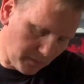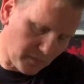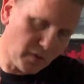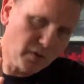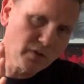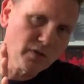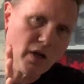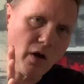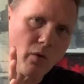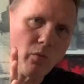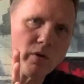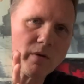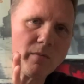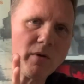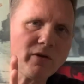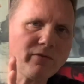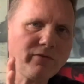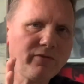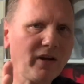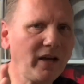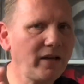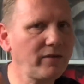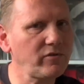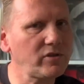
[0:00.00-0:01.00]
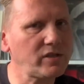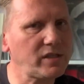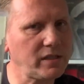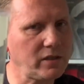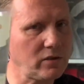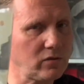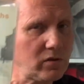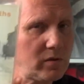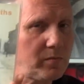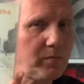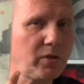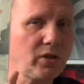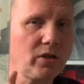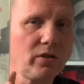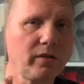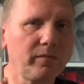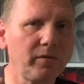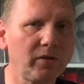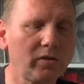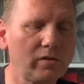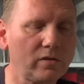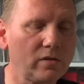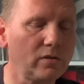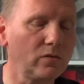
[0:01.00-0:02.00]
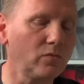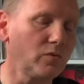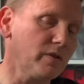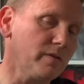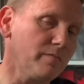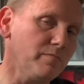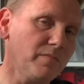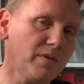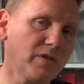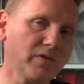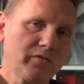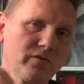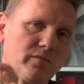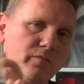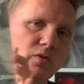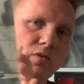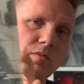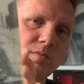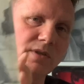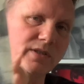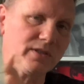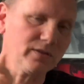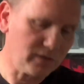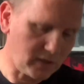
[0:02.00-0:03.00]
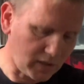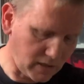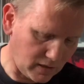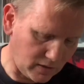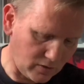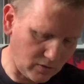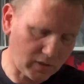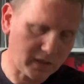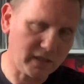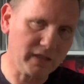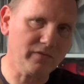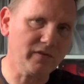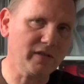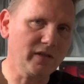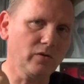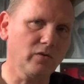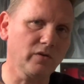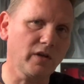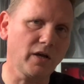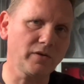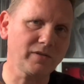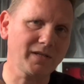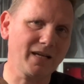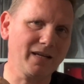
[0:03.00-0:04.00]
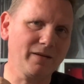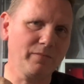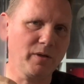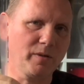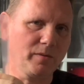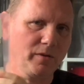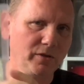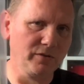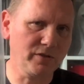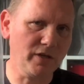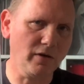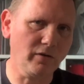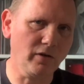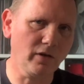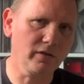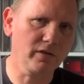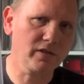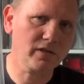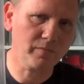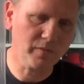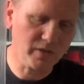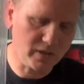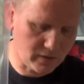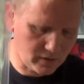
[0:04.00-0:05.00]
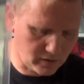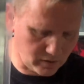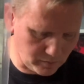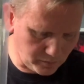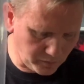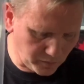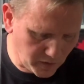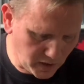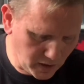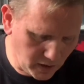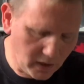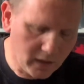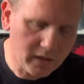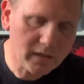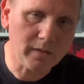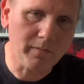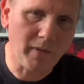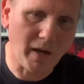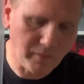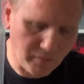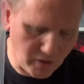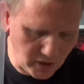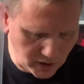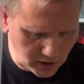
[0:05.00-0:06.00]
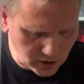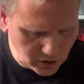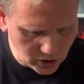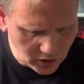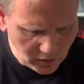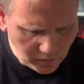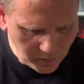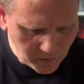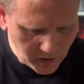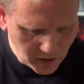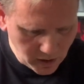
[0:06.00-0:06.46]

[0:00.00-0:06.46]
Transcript: Not one of my favourite singles, purely because of the word miserable, because it just gives all those people who don't like the Smiths some ammunition.